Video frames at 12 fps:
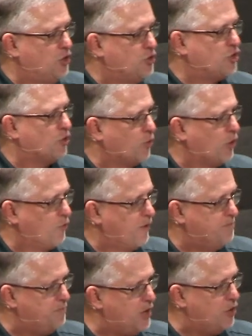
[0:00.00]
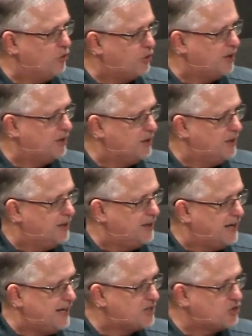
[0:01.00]
he used the word rebuke.
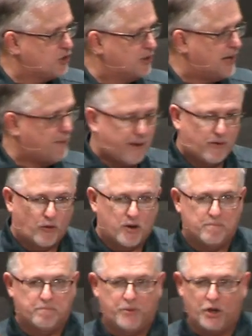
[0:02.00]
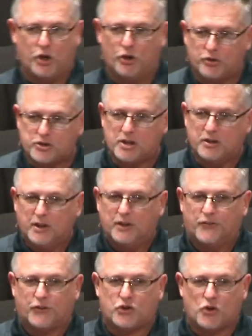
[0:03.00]
He stood up and
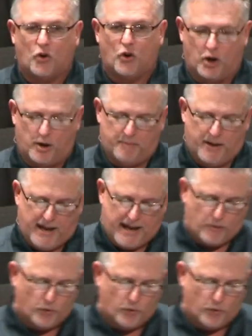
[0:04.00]
rebuked the storm.